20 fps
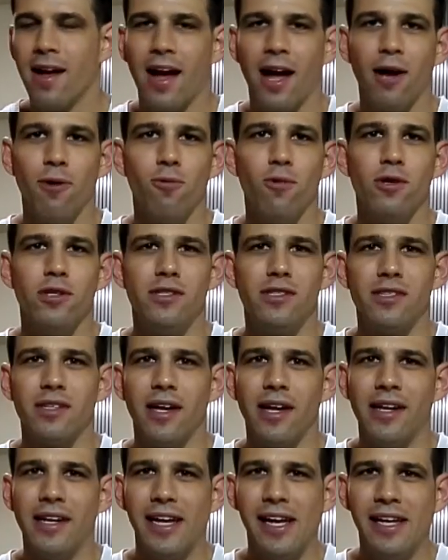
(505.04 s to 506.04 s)
was
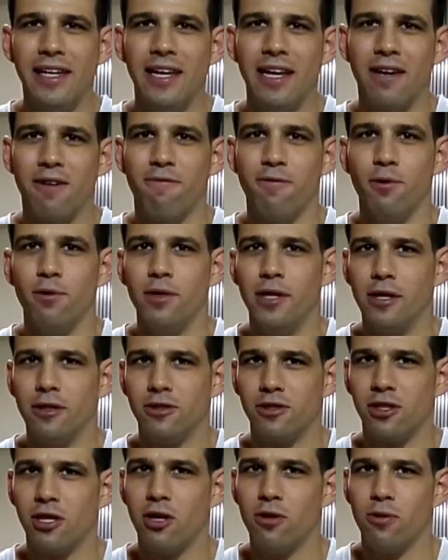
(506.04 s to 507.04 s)
an idiot a few
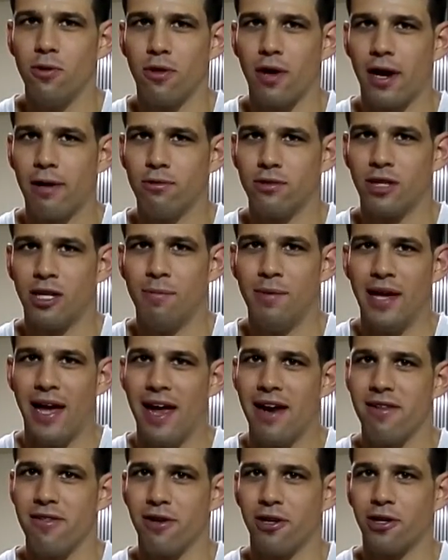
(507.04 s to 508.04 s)
years ago who thought I was going to be
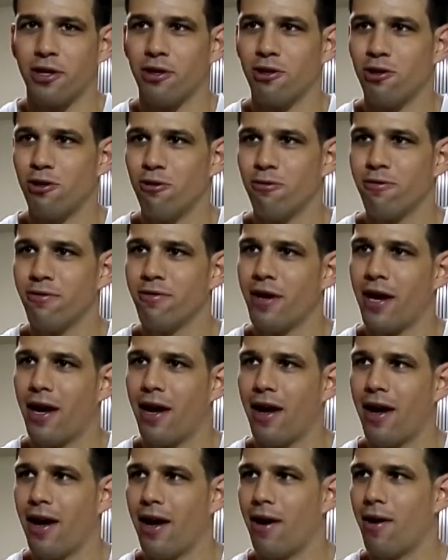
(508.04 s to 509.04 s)
ahead of the curve.
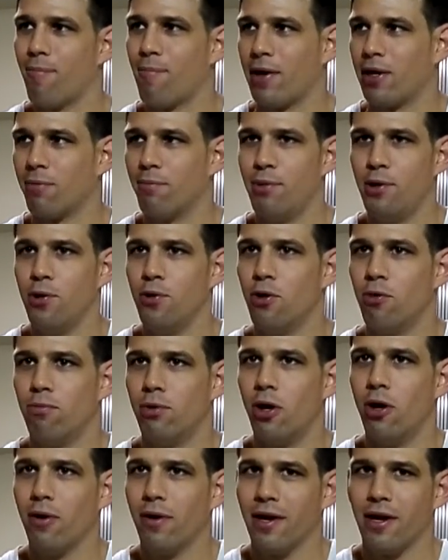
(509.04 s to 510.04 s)
My computer
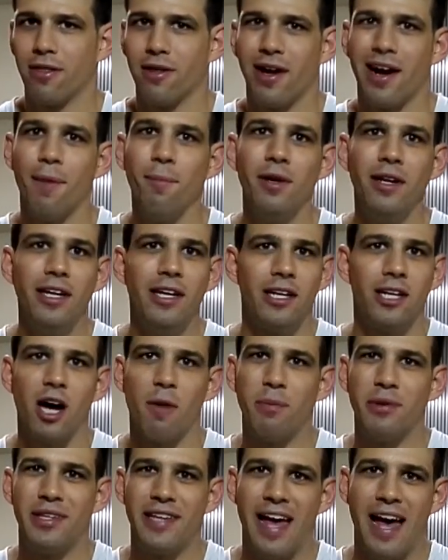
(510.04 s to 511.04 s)
broke, and I thought, I'm going to get a
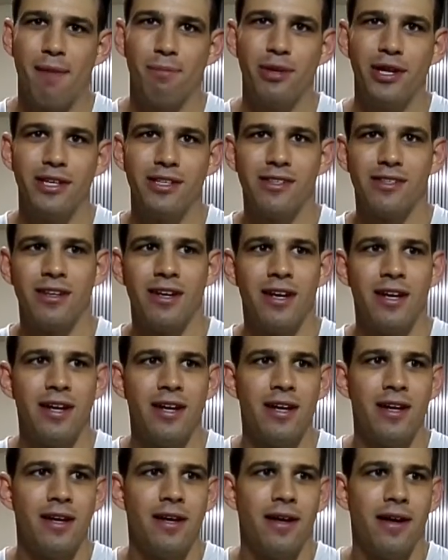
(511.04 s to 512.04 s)
couple tablets.
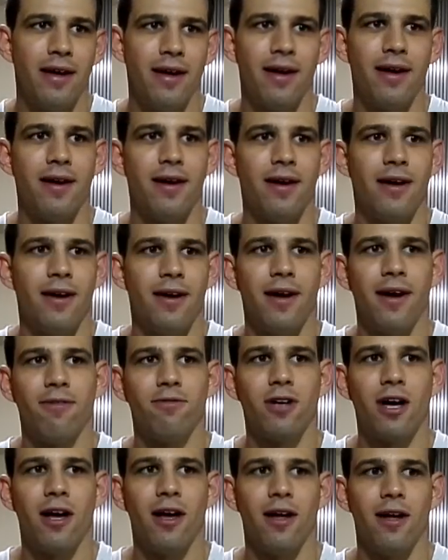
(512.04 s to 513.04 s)
I
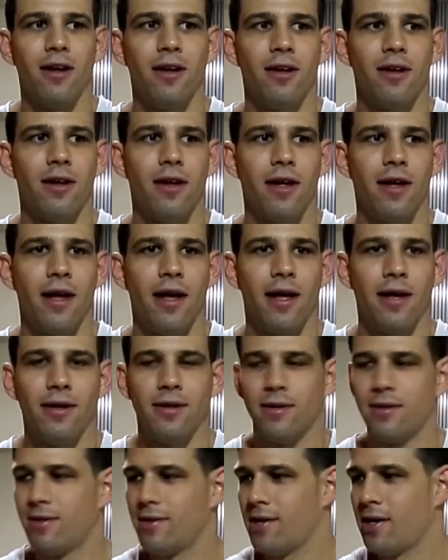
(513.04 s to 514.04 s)

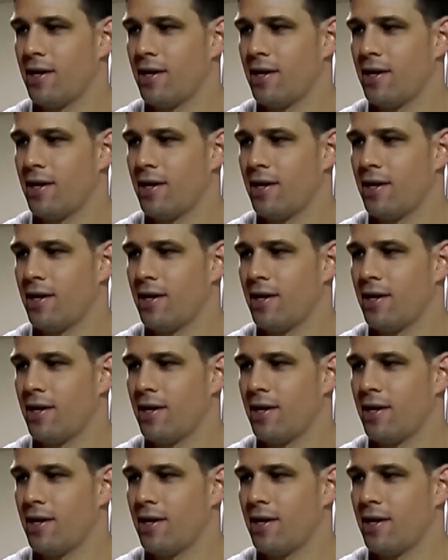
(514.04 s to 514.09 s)
don't